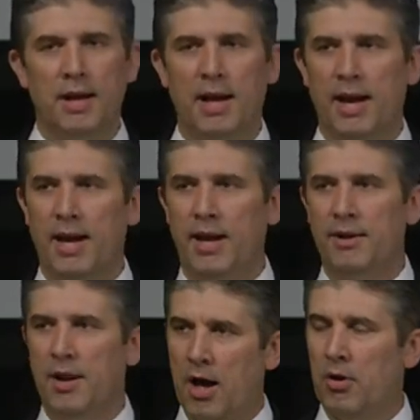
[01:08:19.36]

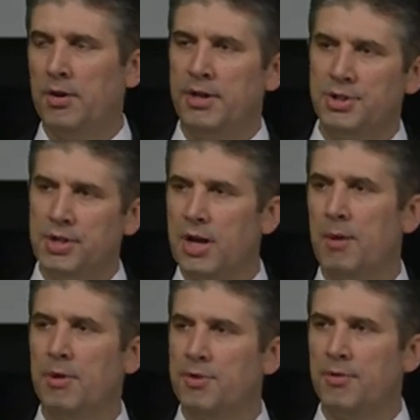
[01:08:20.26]
And not only did she
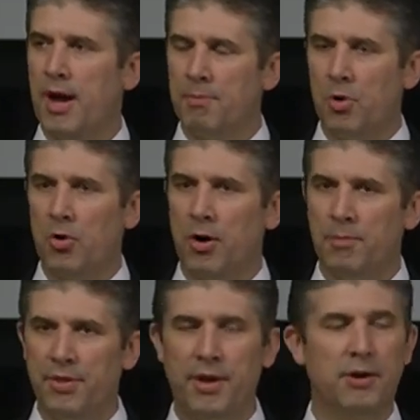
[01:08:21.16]
come in through that program,
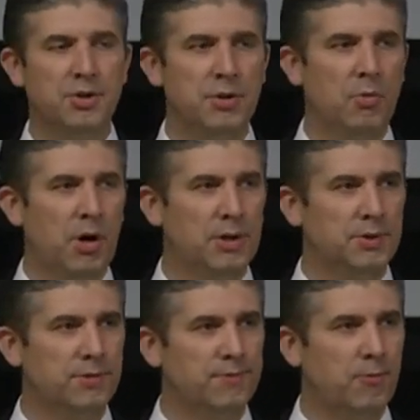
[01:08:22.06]
but there she
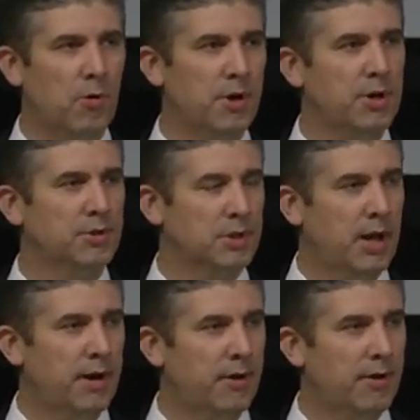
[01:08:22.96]
was four years
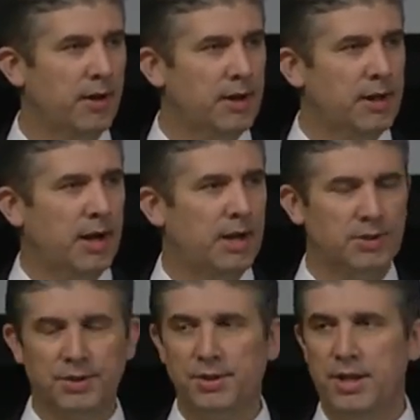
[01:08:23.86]
later as
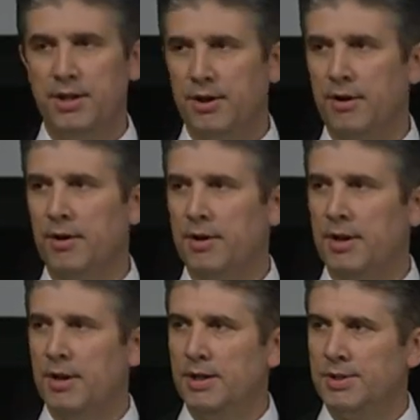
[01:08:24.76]
a senior
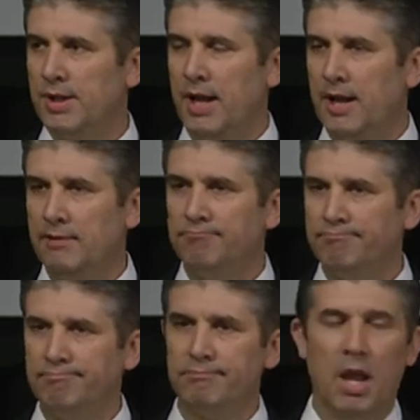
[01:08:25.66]
saying,
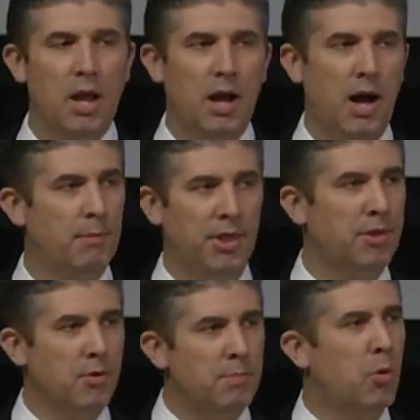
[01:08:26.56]
I'm a
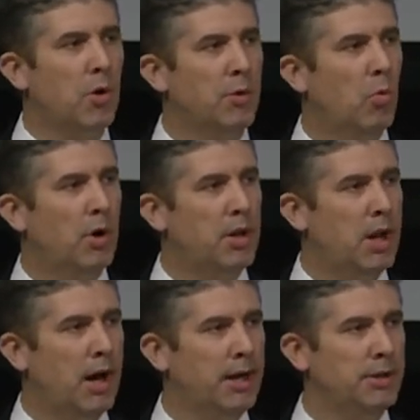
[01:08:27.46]

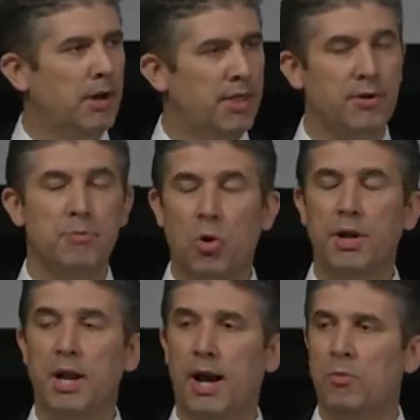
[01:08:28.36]
3.19, a 3.91
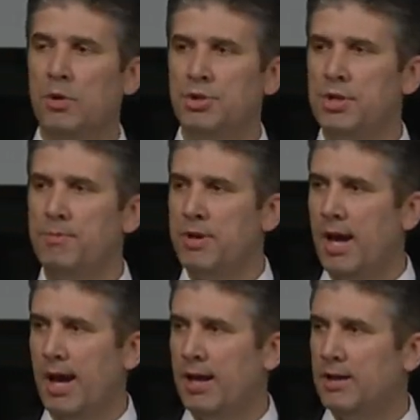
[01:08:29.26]

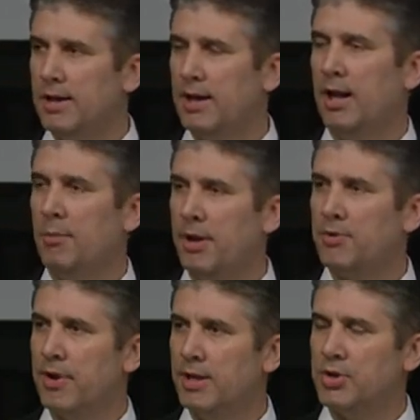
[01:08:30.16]
GPA in
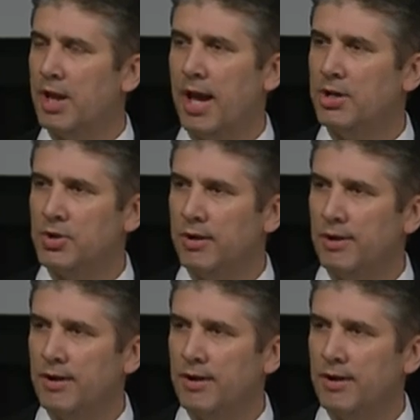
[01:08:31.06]
elementary education.